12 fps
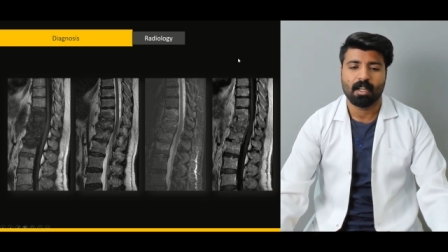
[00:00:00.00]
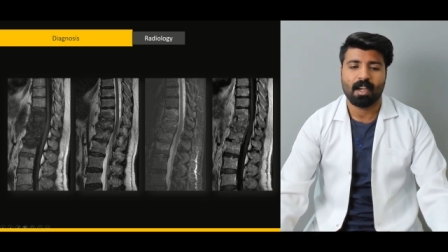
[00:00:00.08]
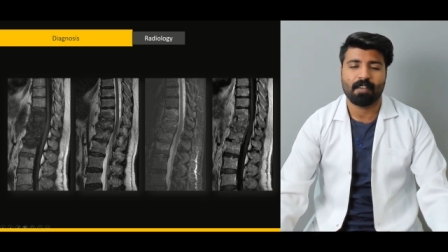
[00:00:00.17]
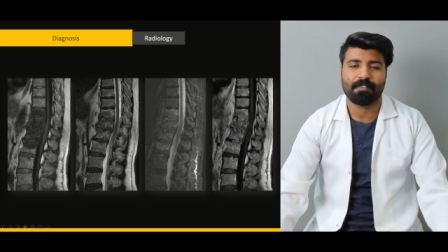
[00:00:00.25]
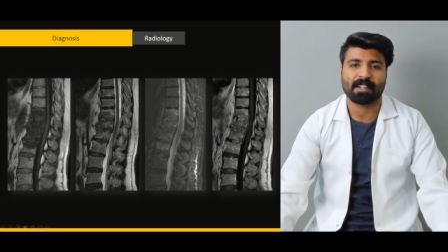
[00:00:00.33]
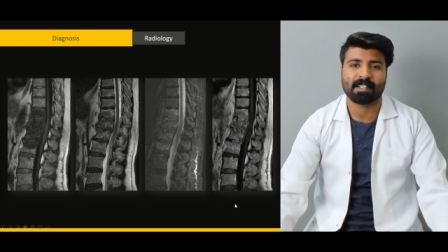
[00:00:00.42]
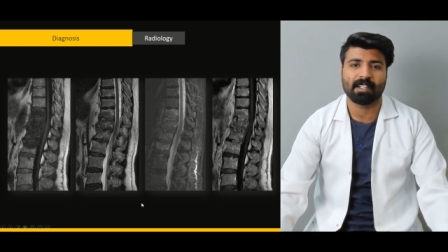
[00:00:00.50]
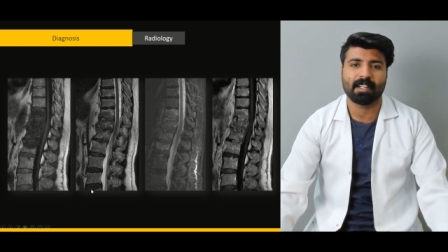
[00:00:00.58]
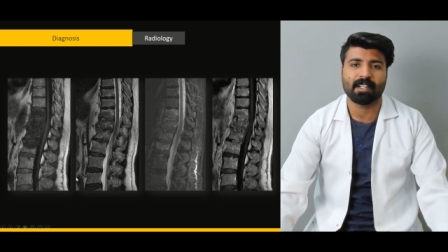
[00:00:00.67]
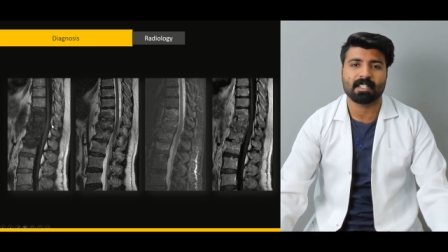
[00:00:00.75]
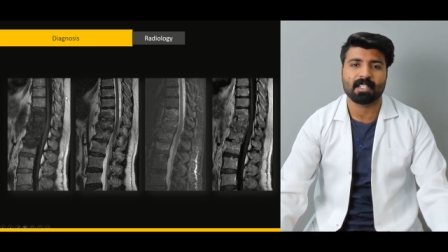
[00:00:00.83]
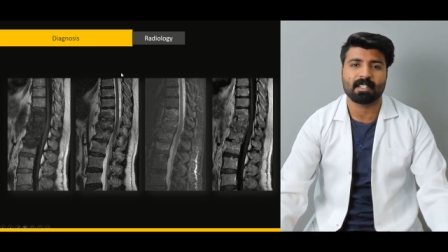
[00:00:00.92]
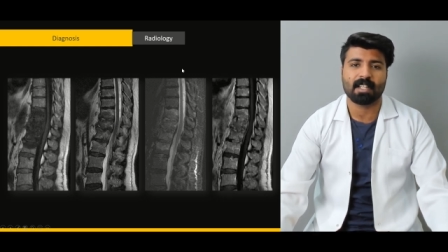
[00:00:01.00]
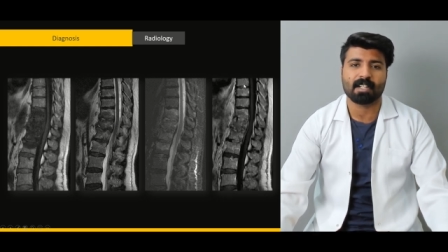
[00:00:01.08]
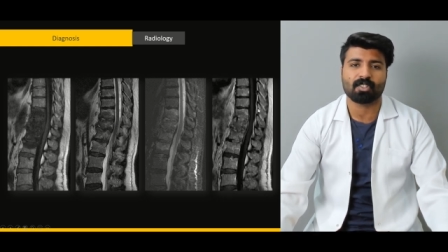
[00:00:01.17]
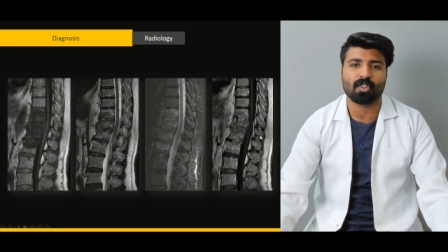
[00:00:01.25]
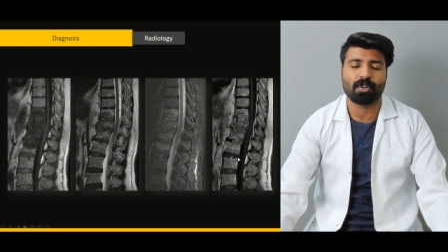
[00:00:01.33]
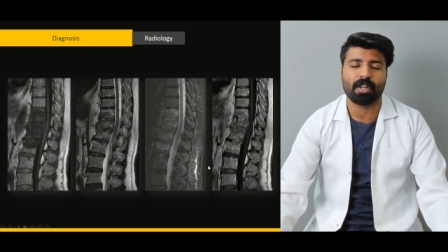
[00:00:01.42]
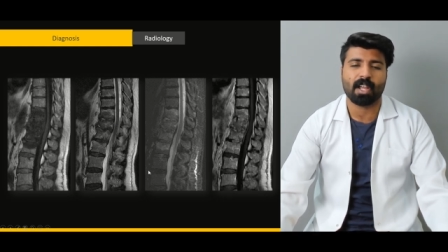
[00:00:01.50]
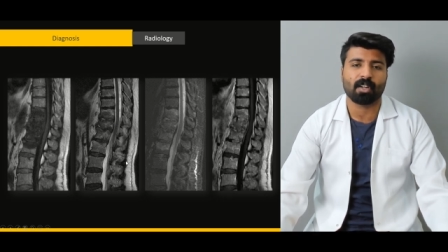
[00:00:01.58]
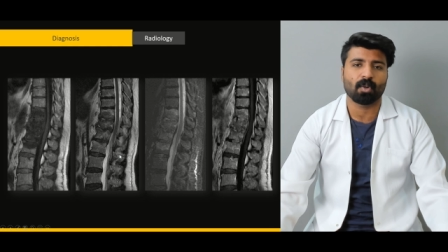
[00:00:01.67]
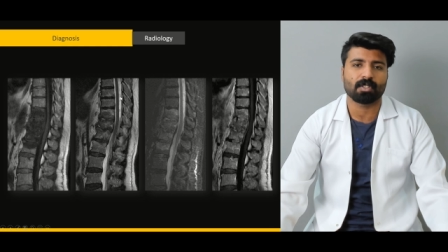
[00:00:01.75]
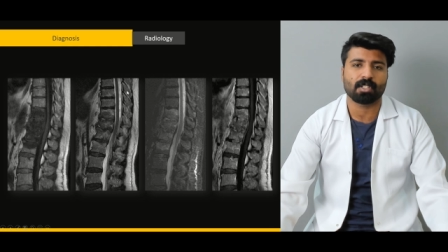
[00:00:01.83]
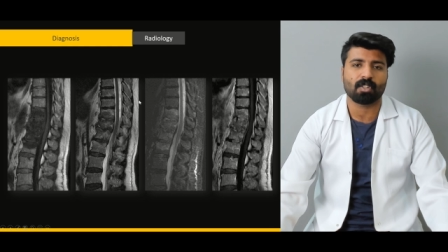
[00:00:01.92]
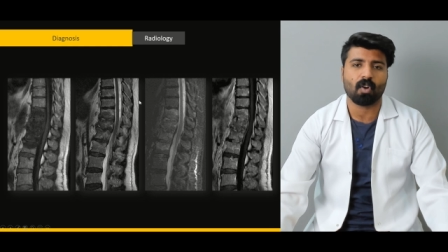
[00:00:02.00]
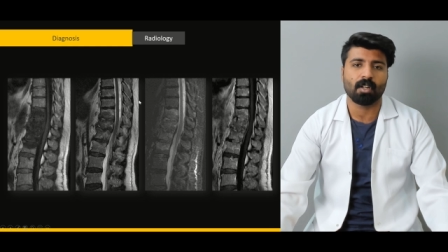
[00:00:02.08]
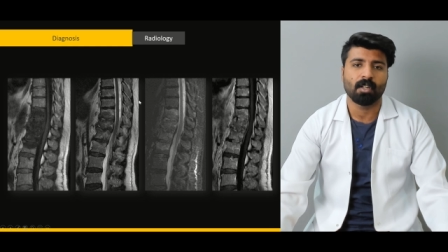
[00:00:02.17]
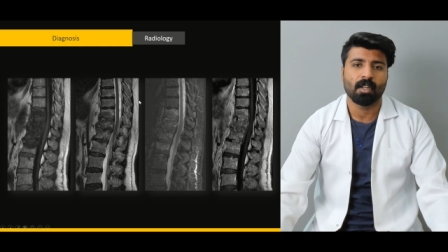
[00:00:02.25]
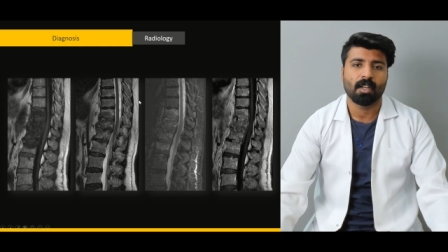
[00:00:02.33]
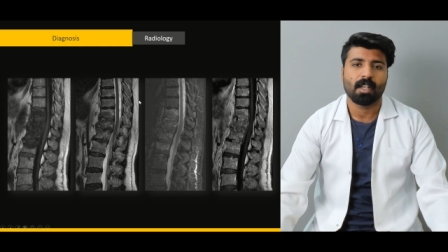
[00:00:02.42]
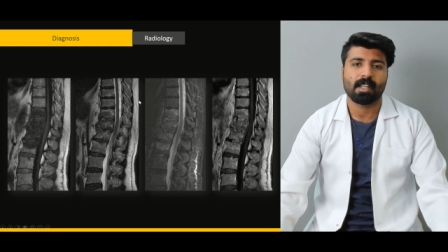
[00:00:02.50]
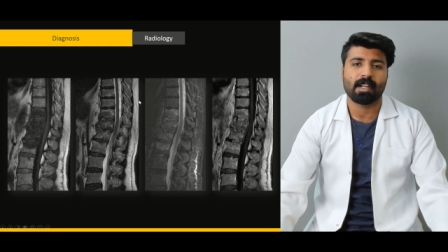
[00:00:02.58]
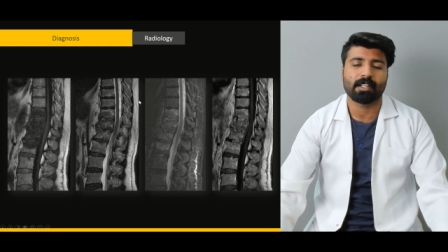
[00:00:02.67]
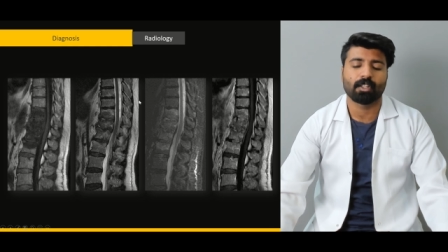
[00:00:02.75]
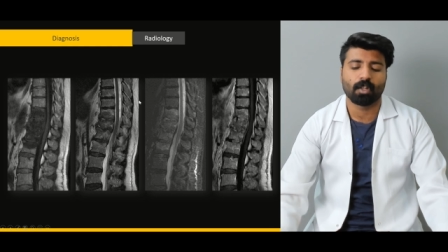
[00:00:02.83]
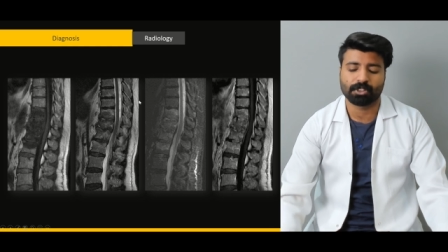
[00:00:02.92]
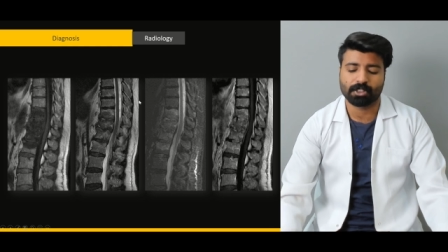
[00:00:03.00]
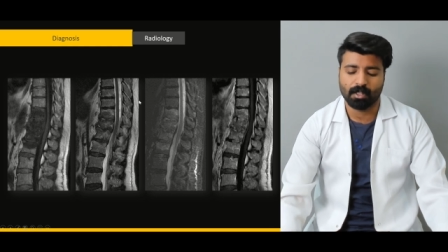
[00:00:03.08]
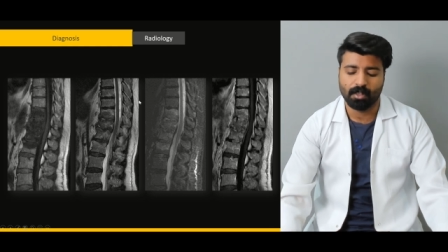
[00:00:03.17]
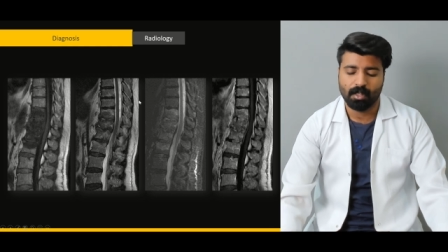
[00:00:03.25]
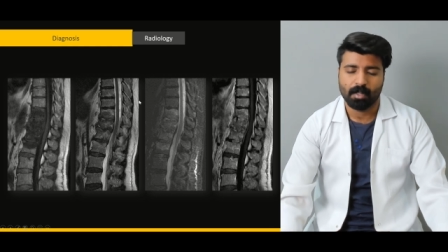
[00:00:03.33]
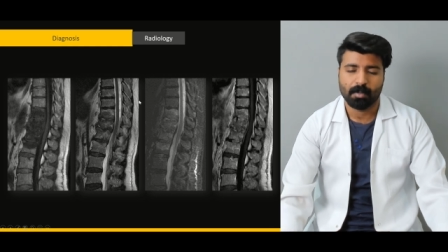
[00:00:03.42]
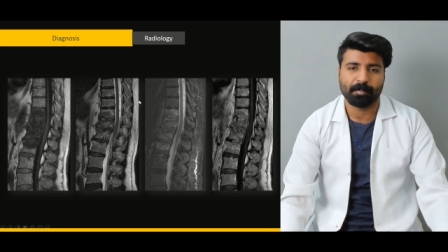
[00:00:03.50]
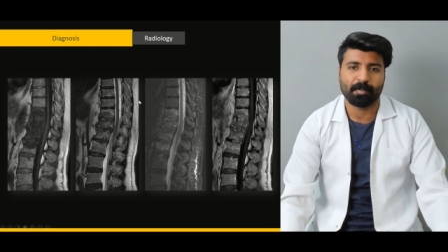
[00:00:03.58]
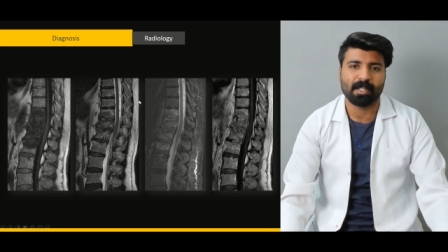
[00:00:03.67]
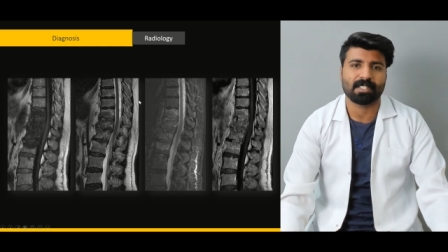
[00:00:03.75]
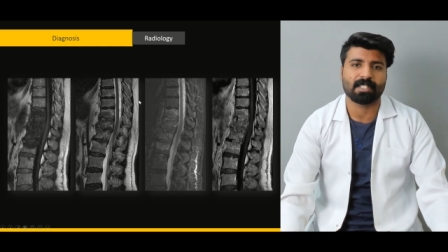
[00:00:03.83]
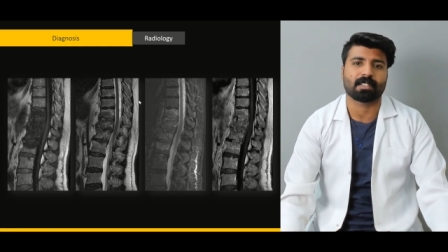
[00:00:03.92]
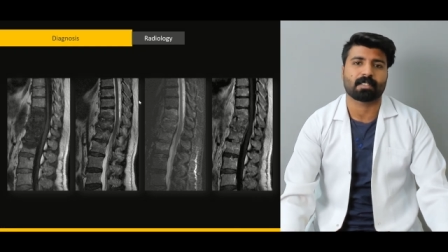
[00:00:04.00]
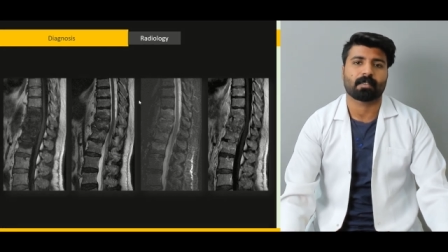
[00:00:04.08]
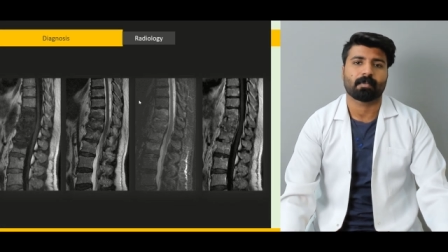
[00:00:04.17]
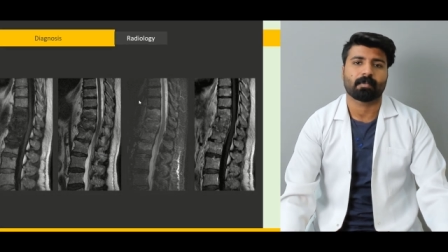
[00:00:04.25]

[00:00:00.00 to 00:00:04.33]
affected areas and that's how you diagnose it on radiological basis.